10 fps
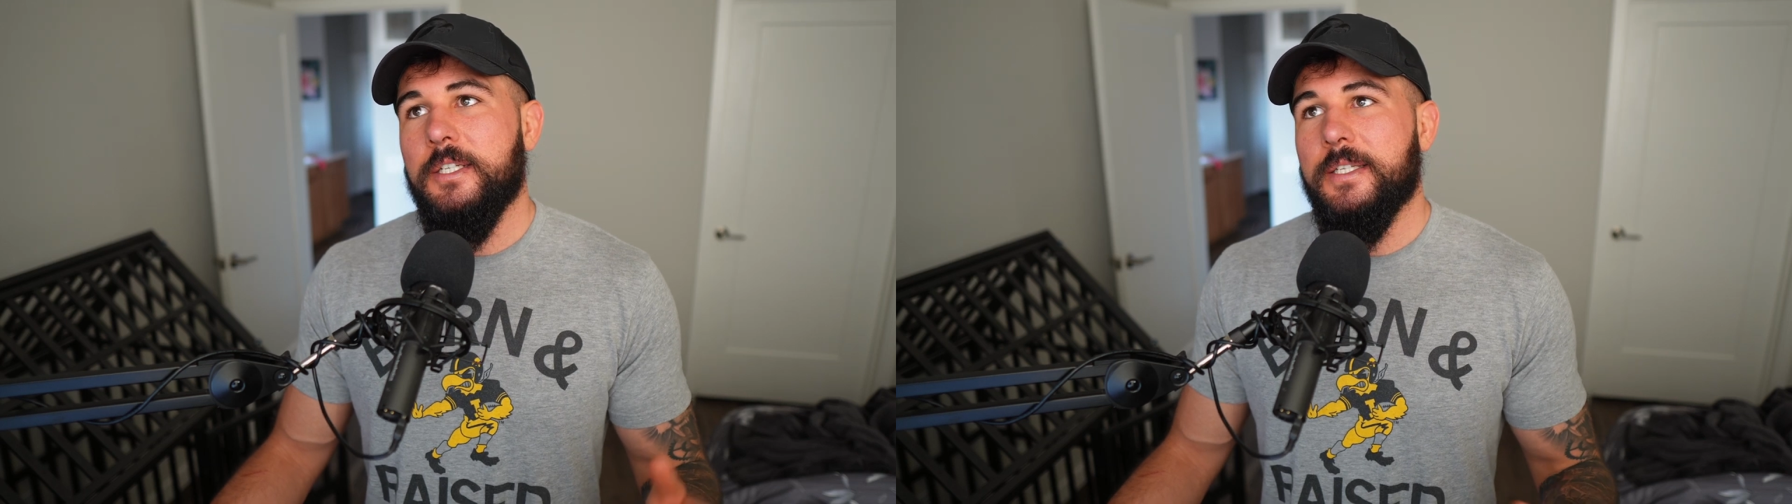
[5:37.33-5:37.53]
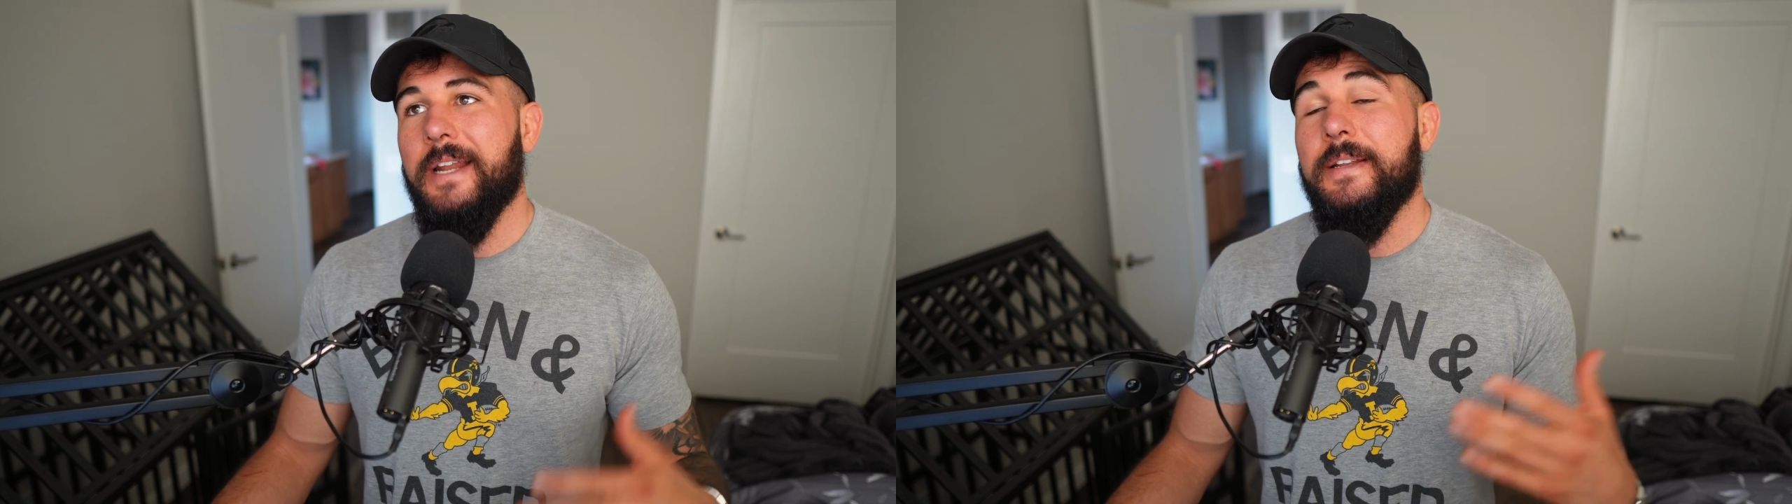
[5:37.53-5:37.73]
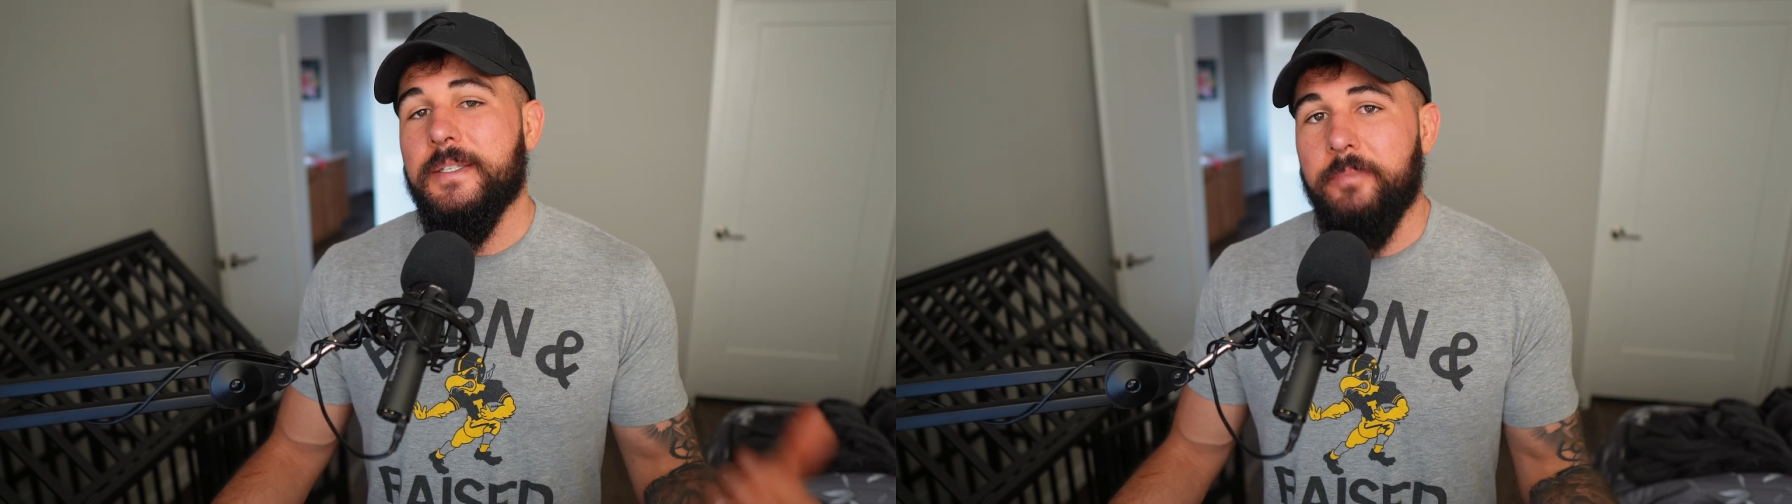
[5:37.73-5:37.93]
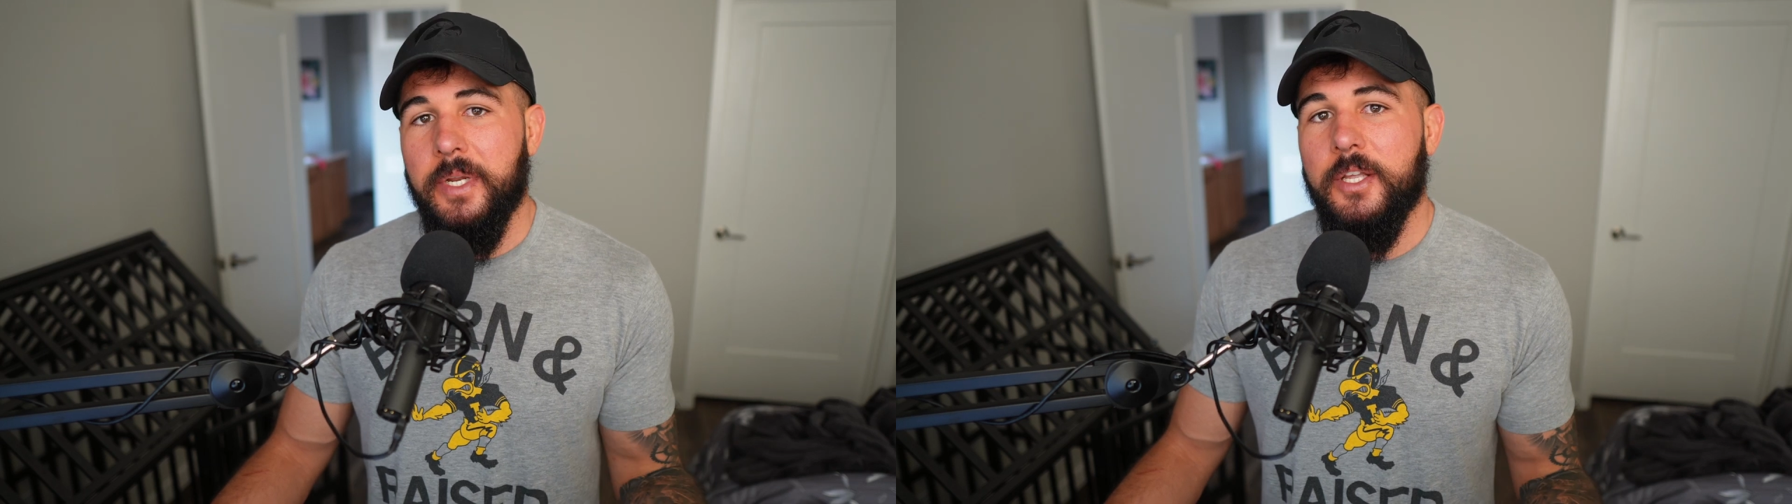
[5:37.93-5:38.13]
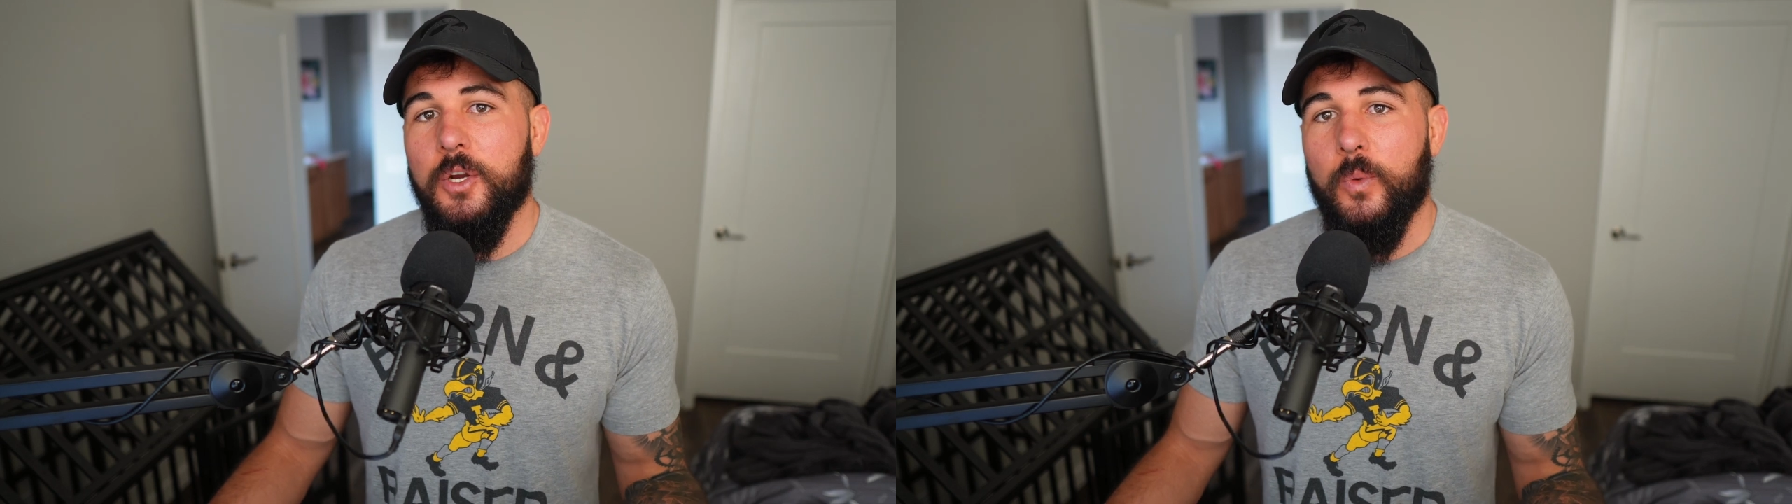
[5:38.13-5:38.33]
just kind of
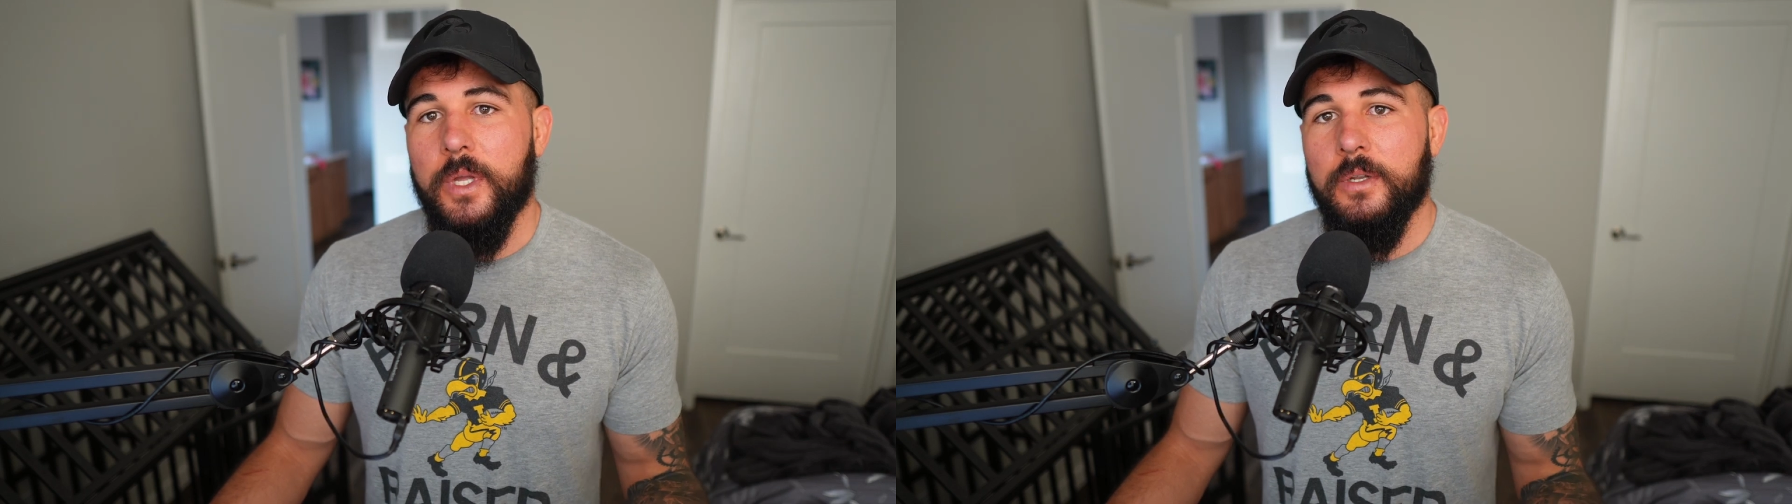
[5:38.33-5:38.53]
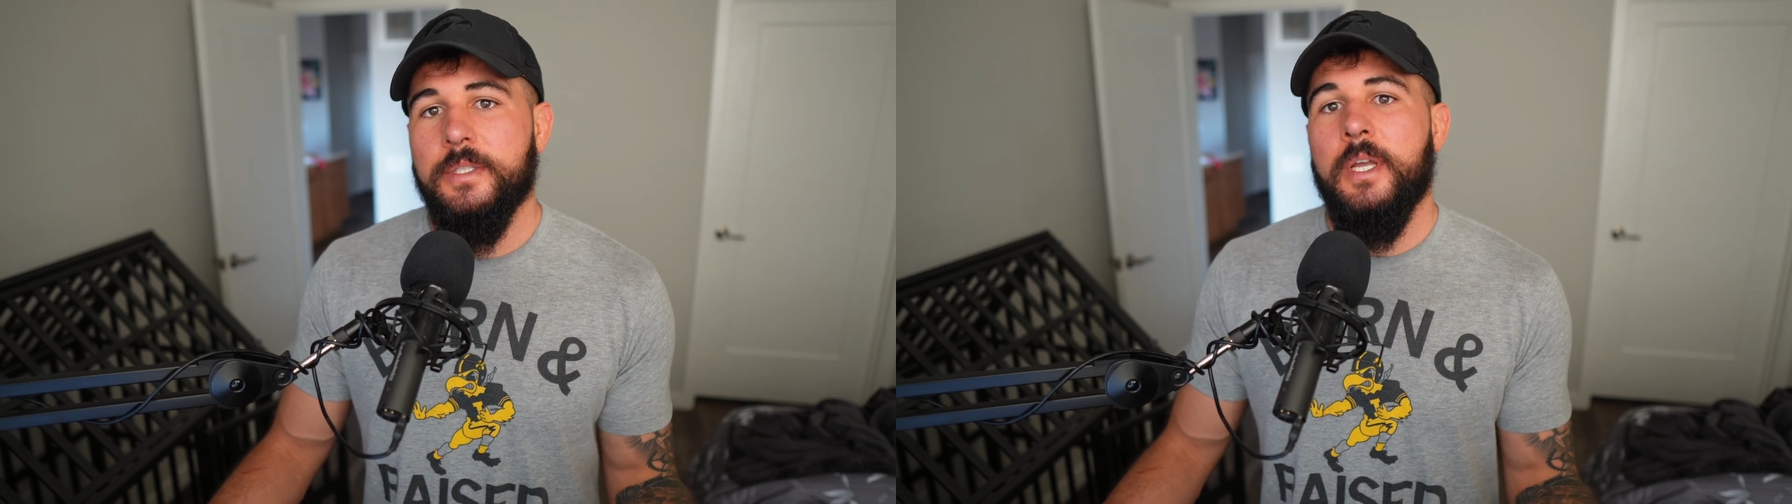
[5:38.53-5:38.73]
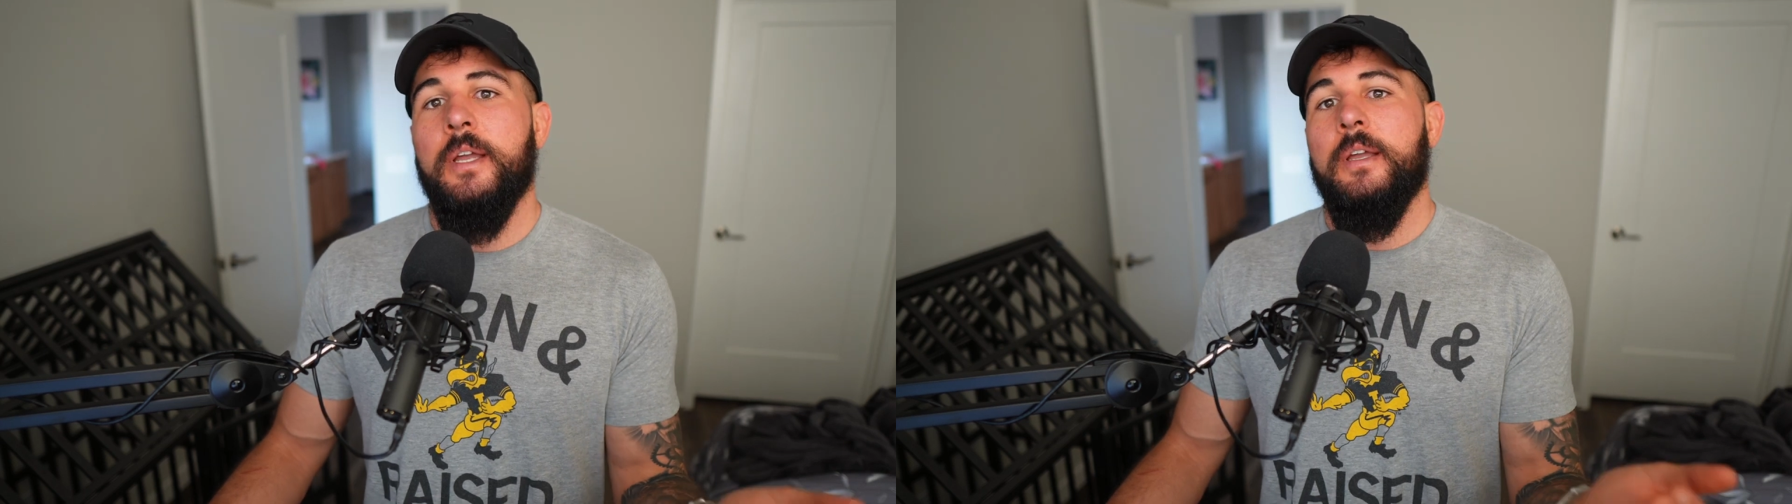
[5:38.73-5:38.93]
spinning your wheels,